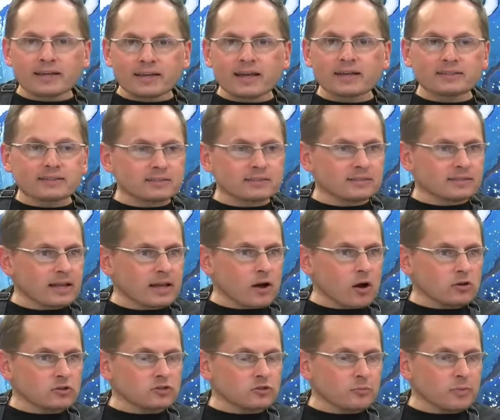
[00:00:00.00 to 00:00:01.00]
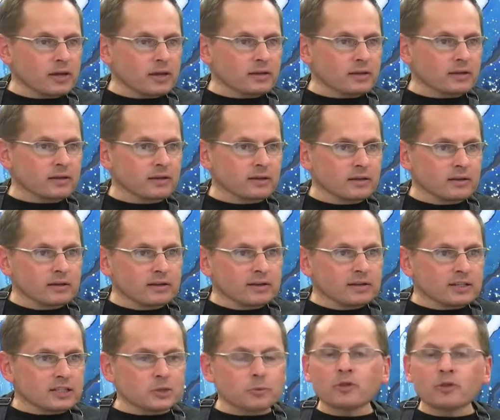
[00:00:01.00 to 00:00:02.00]
Yes, they also make
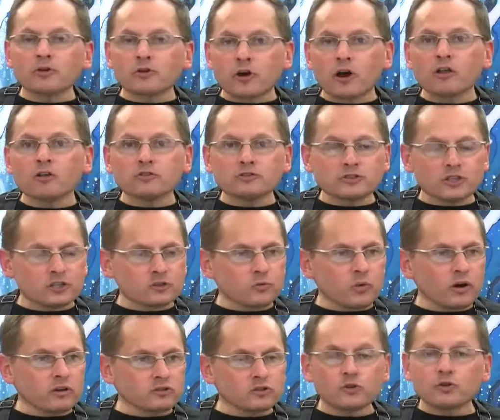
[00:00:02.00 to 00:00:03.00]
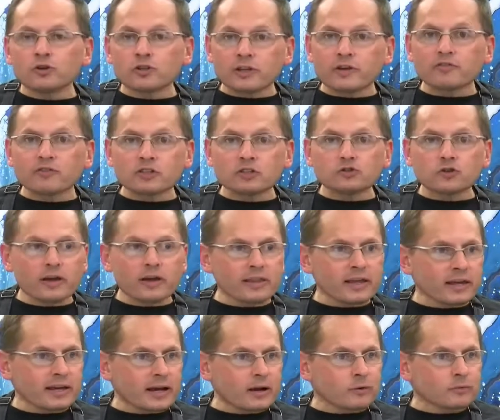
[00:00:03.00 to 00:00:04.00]
some other colors as well. So you could definitely try
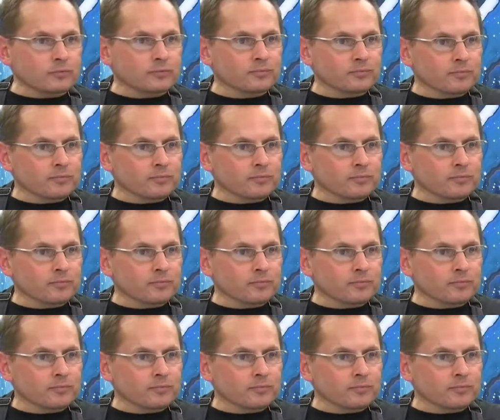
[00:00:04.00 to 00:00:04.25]
that out.